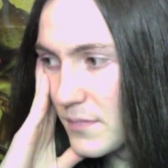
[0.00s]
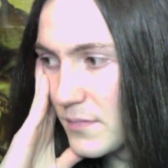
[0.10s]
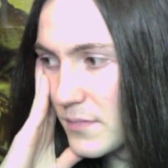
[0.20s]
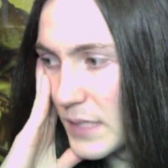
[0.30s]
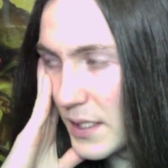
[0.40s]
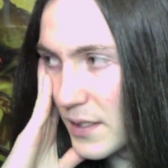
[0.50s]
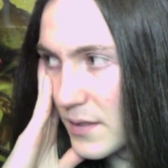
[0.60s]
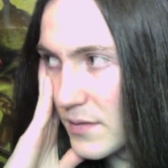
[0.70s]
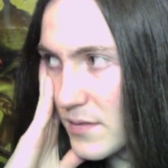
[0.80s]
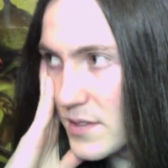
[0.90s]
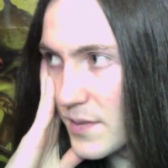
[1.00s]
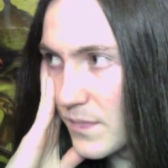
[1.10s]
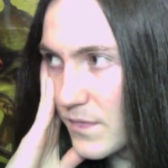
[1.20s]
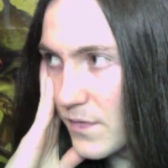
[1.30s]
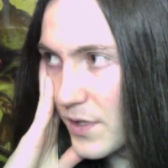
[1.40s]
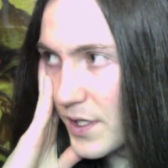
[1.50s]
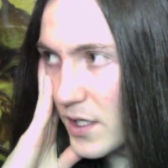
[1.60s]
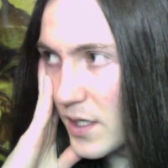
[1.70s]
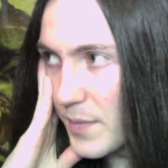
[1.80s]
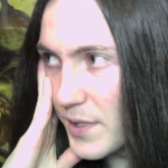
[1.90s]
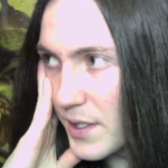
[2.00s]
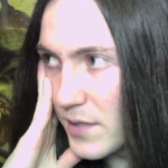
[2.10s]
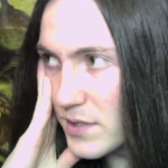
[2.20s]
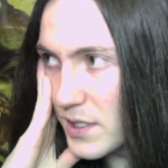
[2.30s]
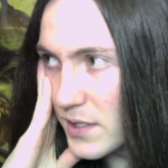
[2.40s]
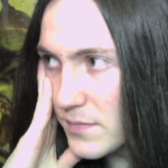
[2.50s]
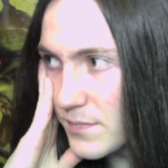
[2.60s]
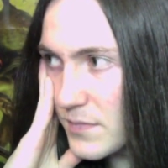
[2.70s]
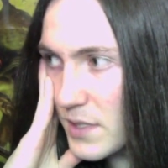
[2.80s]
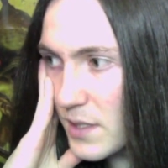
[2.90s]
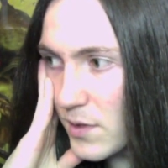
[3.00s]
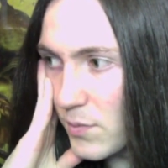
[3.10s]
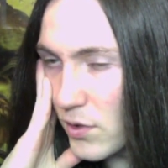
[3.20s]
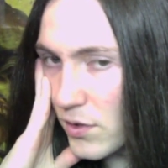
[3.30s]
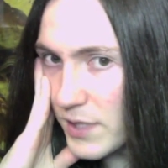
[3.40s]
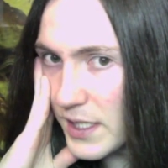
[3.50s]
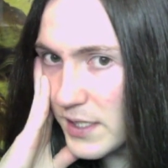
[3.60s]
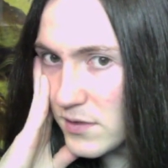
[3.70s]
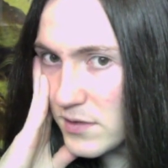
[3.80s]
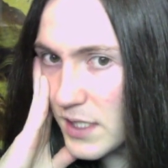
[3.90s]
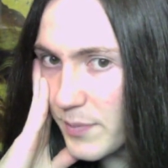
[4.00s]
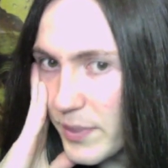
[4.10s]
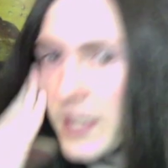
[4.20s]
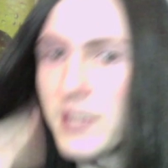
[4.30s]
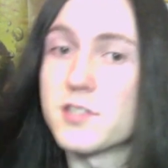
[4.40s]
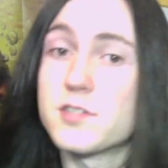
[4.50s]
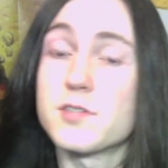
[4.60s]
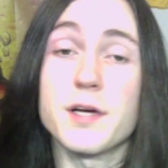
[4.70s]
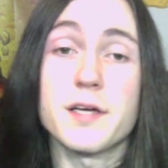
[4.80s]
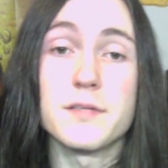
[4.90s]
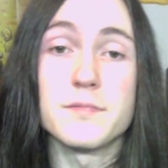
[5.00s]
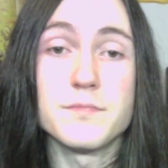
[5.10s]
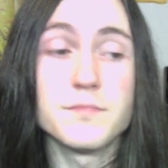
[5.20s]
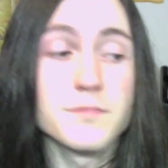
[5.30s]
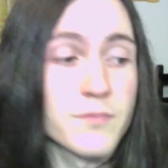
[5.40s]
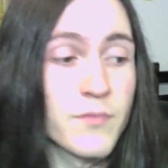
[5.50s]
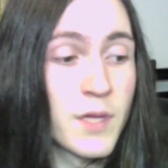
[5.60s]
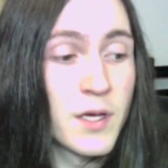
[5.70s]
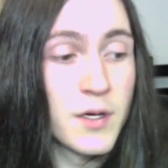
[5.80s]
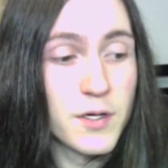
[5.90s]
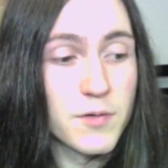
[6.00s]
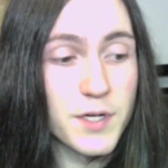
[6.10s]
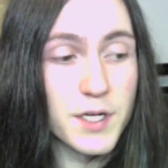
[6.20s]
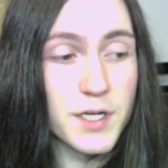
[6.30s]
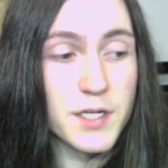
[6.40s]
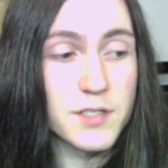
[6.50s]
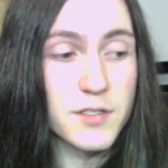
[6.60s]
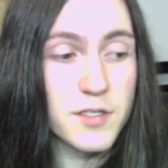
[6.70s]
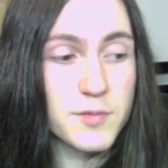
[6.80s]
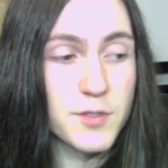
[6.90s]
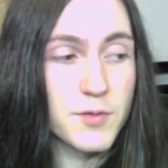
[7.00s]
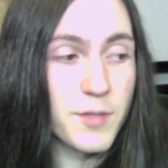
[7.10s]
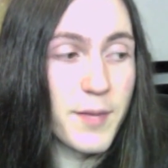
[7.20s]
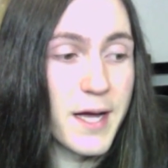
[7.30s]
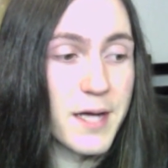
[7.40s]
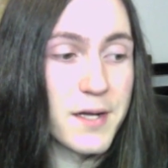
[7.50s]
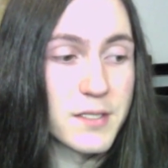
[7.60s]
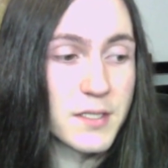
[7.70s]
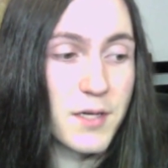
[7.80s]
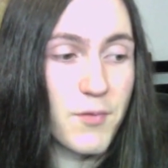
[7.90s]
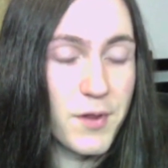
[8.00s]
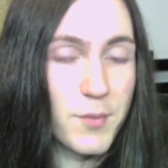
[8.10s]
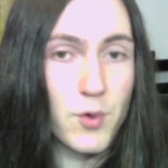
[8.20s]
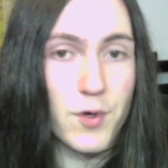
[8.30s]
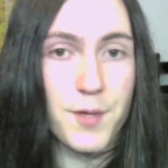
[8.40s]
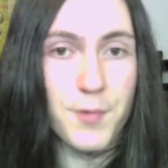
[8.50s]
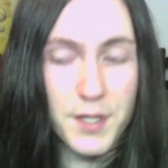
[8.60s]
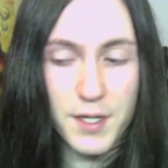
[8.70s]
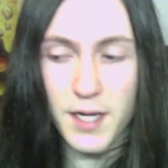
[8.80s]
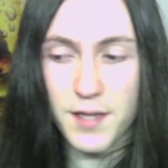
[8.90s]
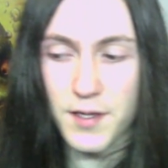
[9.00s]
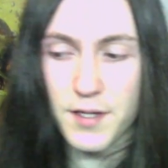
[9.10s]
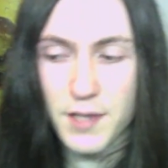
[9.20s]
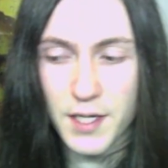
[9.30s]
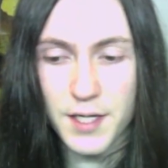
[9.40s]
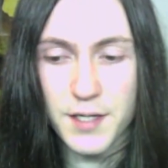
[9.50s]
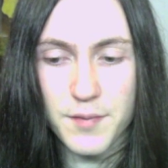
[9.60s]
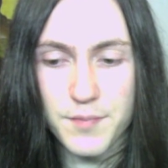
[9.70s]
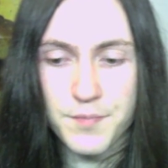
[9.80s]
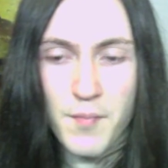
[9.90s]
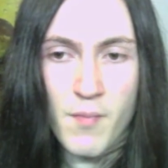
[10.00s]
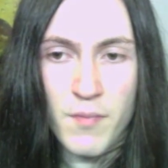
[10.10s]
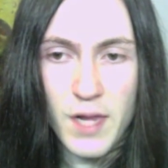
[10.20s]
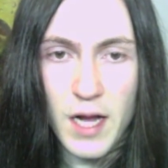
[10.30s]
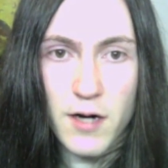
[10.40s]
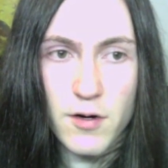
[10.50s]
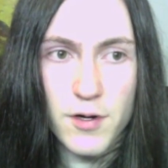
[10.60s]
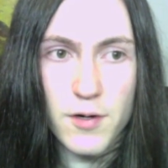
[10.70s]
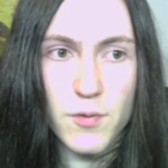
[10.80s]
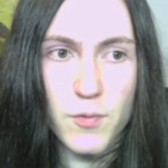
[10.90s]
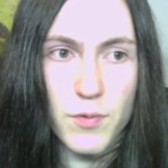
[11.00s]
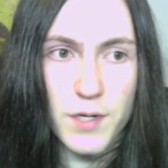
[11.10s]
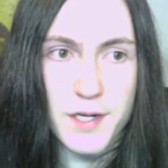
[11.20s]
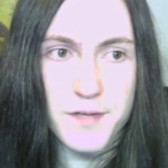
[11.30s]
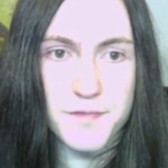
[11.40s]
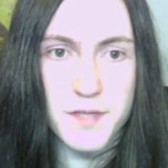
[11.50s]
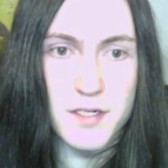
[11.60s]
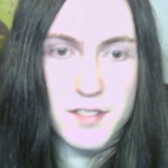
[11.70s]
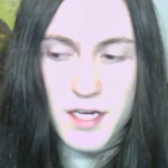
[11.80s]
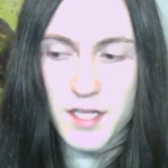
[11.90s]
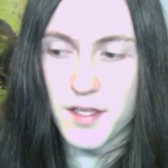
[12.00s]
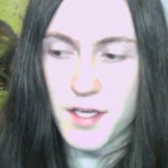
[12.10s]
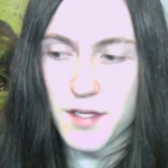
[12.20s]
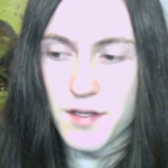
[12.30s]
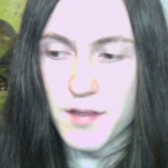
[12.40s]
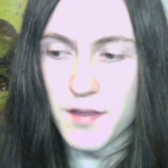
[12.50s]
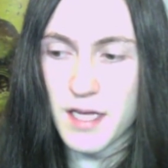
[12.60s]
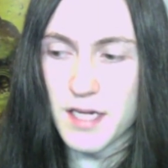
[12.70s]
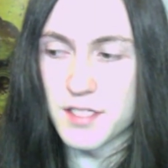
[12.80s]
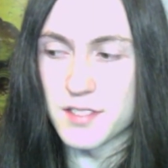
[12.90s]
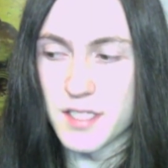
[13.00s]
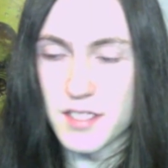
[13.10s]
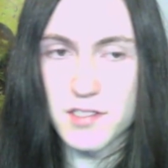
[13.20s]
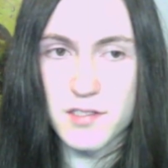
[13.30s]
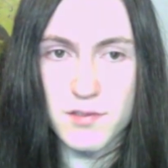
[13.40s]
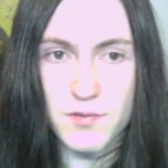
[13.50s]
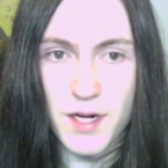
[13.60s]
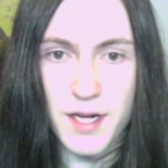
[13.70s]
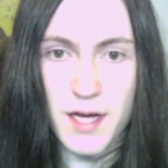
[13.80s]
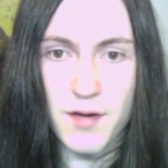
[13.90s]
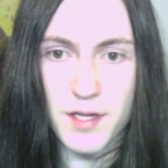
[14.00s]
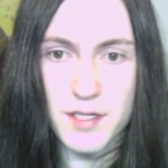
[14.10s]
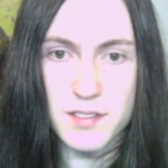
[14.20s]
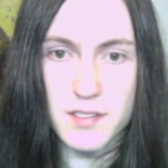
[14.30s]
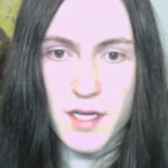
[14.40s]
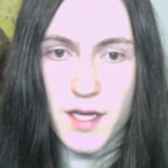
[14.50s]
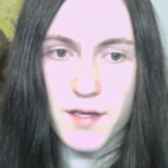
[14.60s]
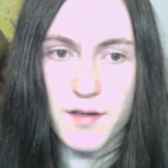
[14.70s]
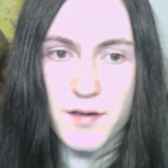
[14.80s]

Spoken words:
making some furry comic, and I was like, I'm going to borrow Daniel's iPad just so I can read it, and it turned out to be really bad, like really poorly written. I think like I don't know if there's anything that exists right now that's like